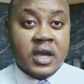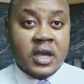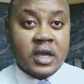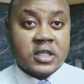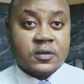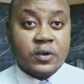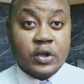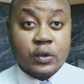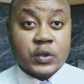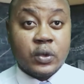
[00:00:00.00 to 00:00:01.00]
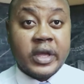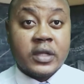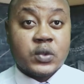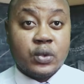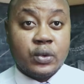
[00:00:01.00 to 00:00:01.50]
is for you to
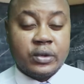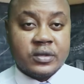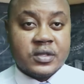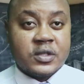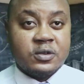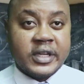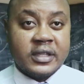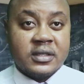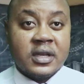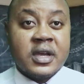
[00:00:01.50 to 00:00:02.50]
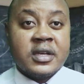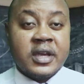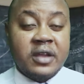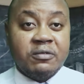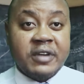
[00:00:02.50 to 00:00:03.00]
get to know your student.
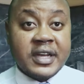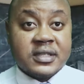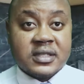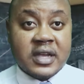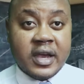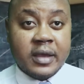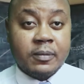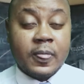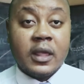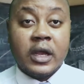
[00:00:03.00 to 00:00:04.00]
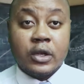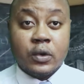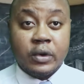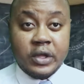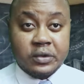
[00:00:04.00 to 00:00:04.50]
Invest time in
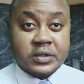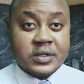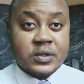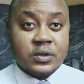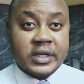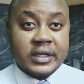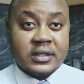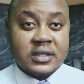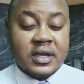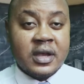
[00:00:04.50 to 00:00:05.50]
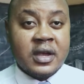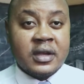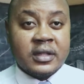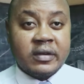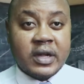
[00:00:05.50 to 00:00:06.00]
knowing your student.
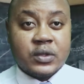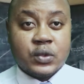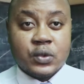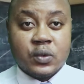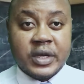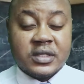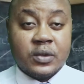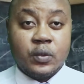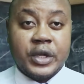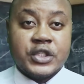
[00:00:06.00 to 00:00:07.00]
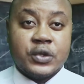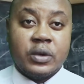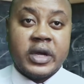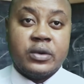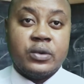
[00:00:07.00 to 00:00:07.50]
There are two ways in which you
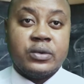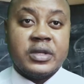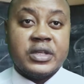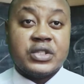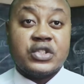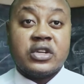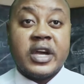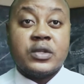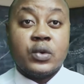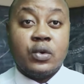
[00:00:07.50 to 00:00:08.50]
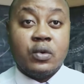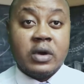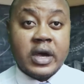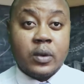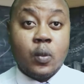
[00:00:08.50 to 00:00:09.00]
can do this. Try to
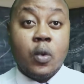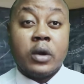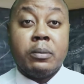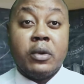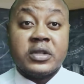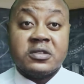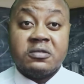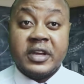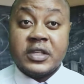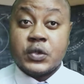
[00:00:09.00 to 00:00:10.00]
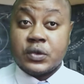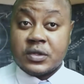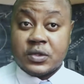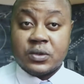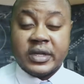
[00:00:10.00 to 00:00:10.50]
look at what motivates your
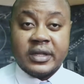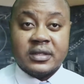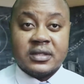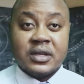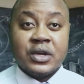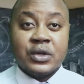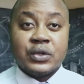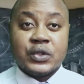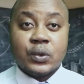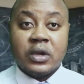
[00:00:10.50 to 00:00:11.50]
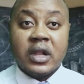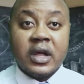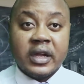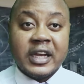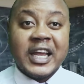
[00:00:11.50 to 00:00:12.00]
students to
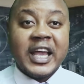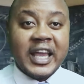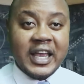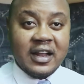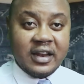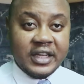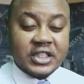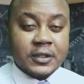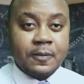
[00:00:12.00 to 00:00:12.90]
learn English.